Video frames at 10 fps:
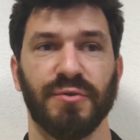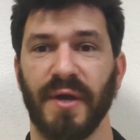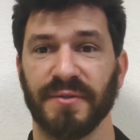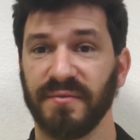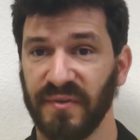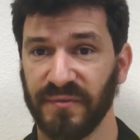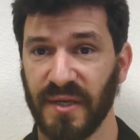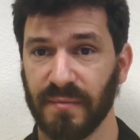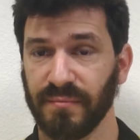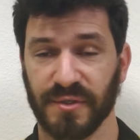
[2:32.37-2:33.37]

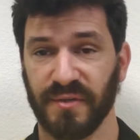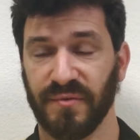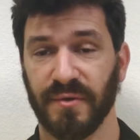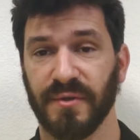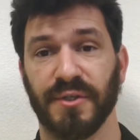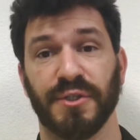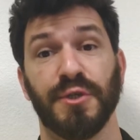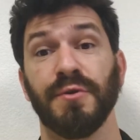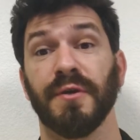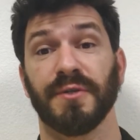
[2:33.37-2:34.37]
2015, just
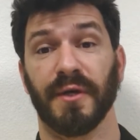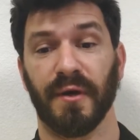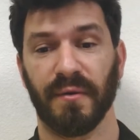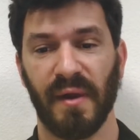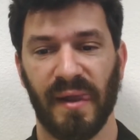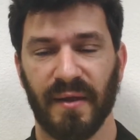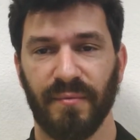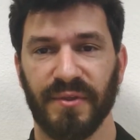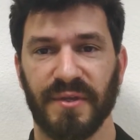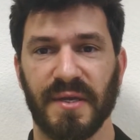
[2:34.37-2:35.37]
2 years ago,
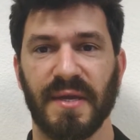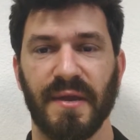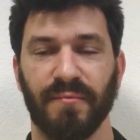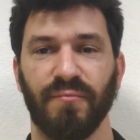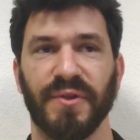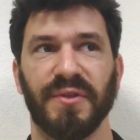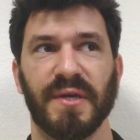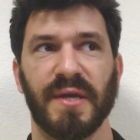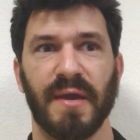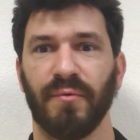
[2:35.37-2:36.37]
with the
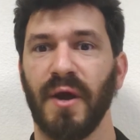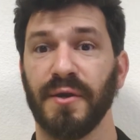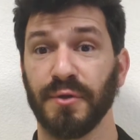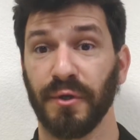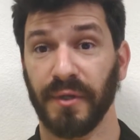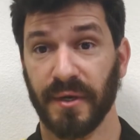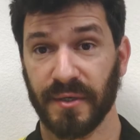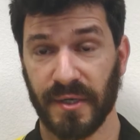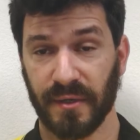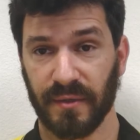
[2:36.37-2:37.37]
Iran nuclear
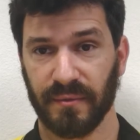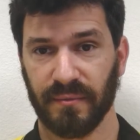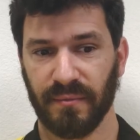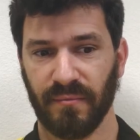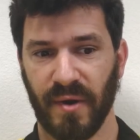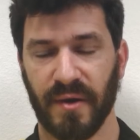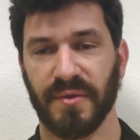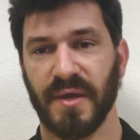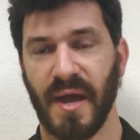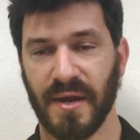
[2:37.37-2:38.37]
deal, where
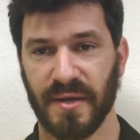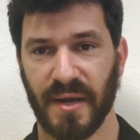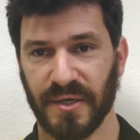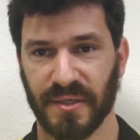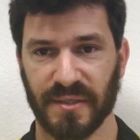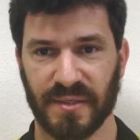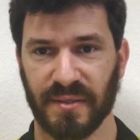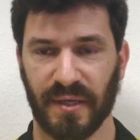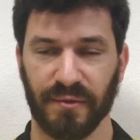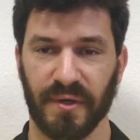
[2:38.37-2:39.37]
the United
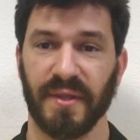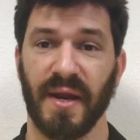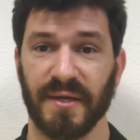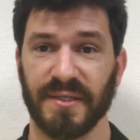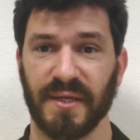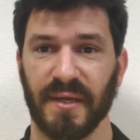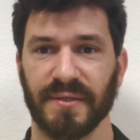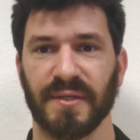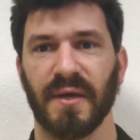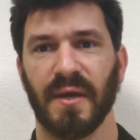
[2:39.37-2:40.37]
Nations, including the United
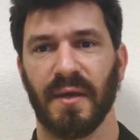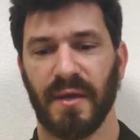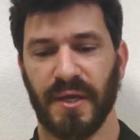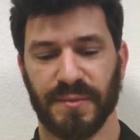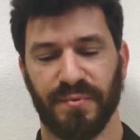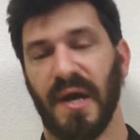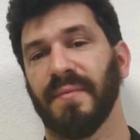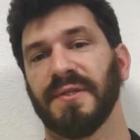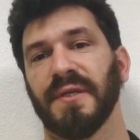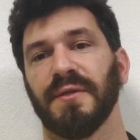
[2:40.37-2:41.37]
States, is
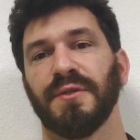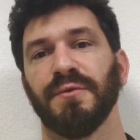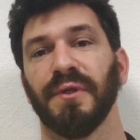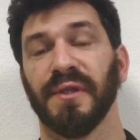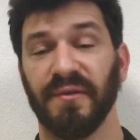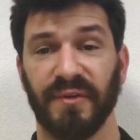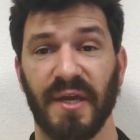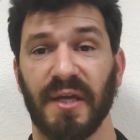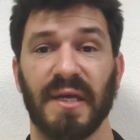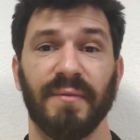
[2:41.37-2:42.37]
promising to lift
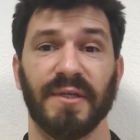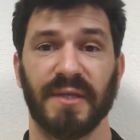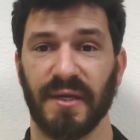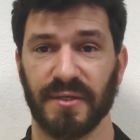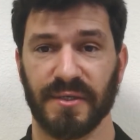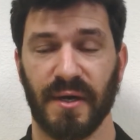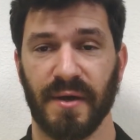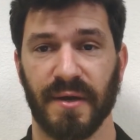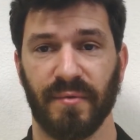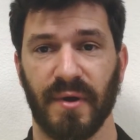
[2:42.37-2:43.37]
economic sanctions
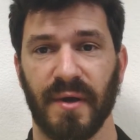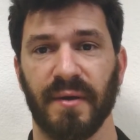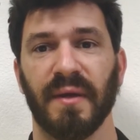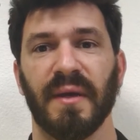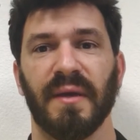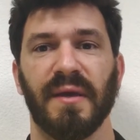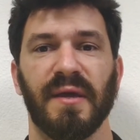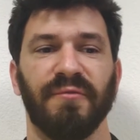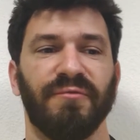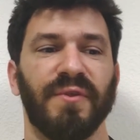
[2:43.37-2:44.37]
on Iran
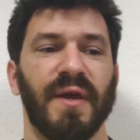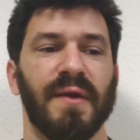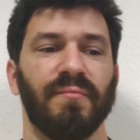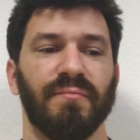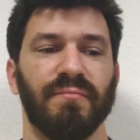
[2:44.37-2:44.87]
if they